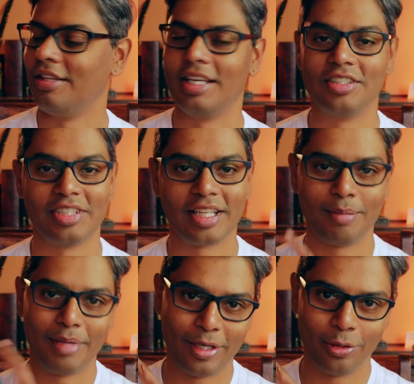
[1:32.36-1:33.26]
Things like
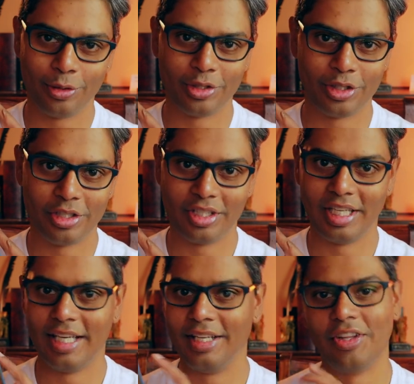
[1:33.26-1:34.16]
the pen holder
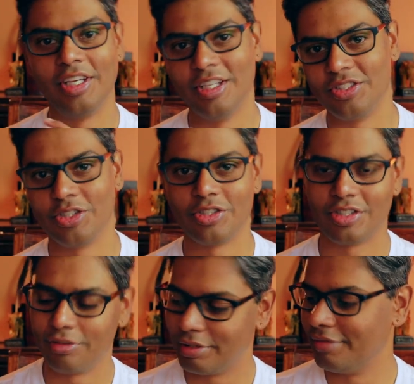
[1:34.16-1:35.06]
and the inserts
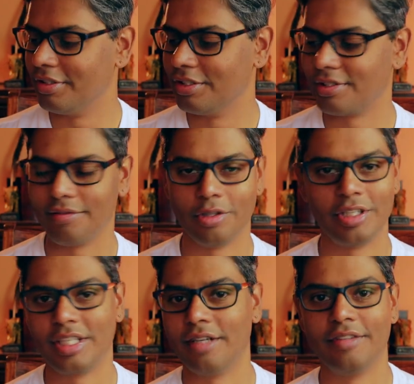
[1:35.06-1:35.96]
and the refills I've
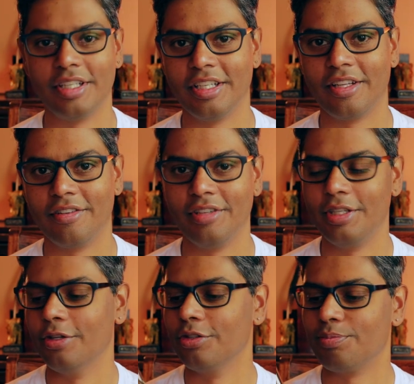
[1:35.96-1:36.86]
already covered in other
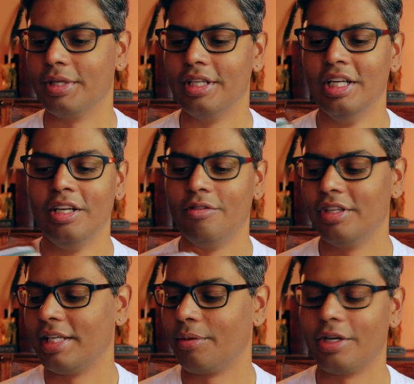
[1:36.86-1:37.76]
videos, but
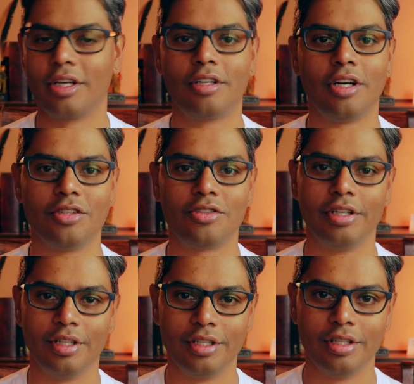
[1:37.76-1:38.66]
really I want to
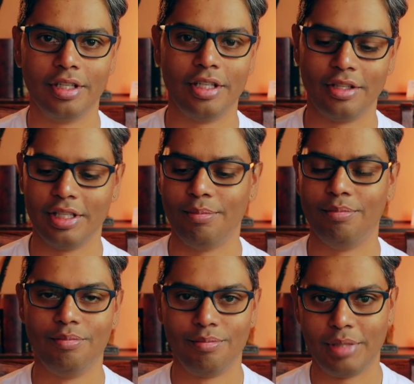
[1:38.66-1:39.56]
concentrate on, on the
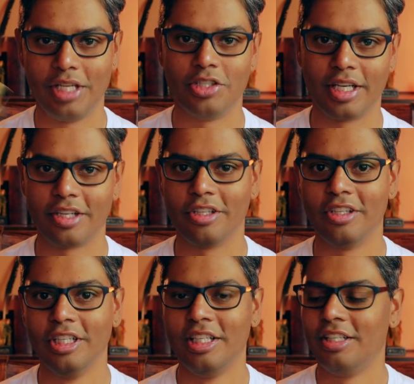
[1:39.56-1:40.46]
page
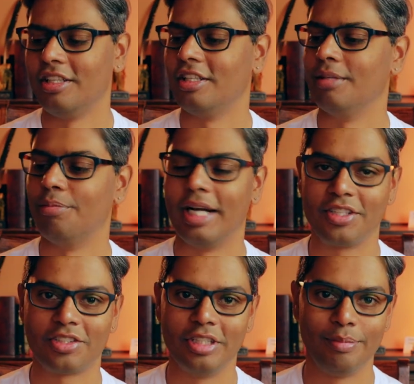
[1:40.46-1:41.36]
anchor, the
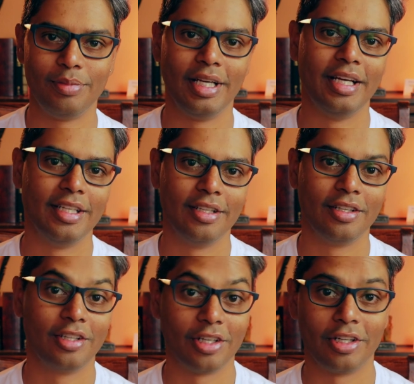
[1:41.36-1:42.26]
brass clip,
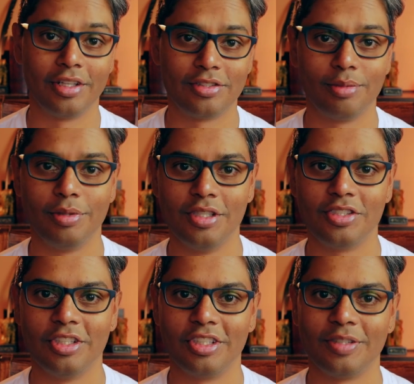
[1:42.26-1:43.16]
and the cloth zipper
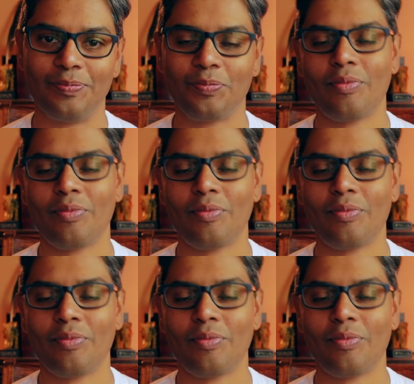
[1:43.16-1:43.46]
insert.